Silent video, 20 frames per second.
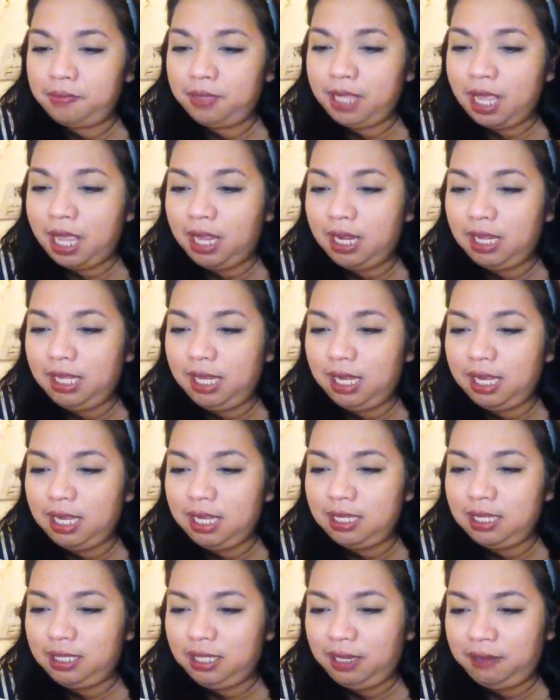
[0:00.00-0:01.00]

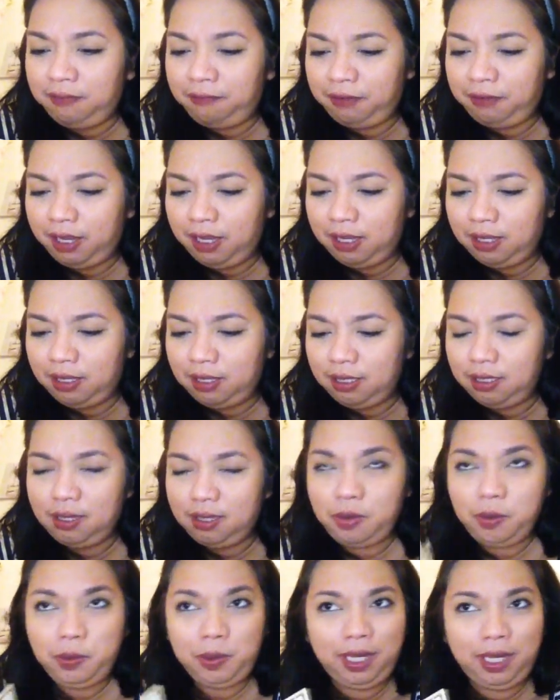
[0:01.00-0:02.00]
Dahlia Divin.
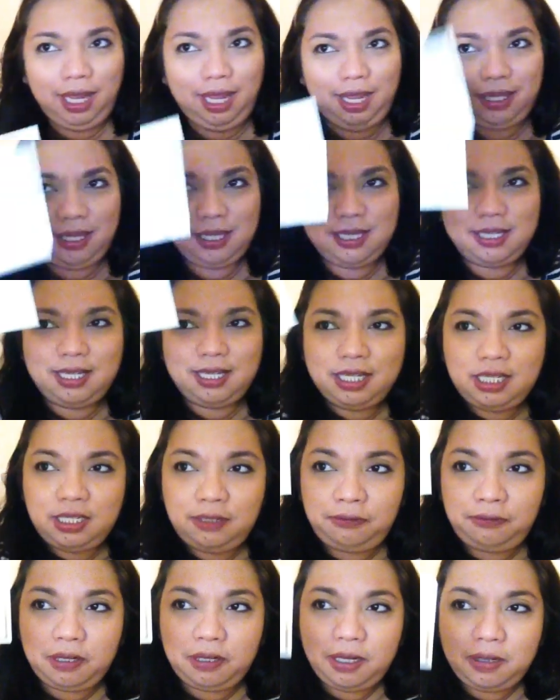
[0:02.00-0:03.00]
Okay, this
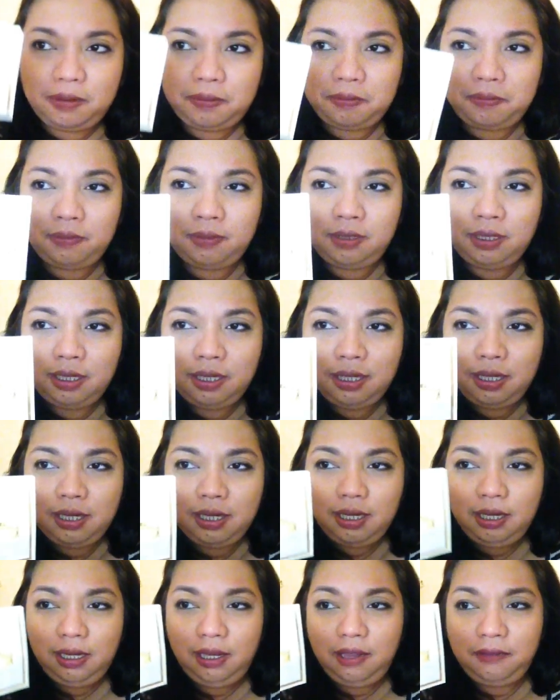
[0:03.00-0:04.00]
is from
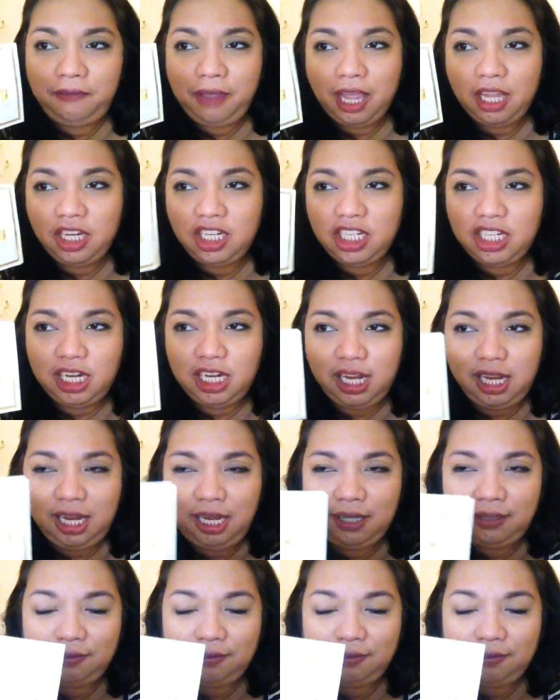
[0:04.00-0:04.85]
Givenchy.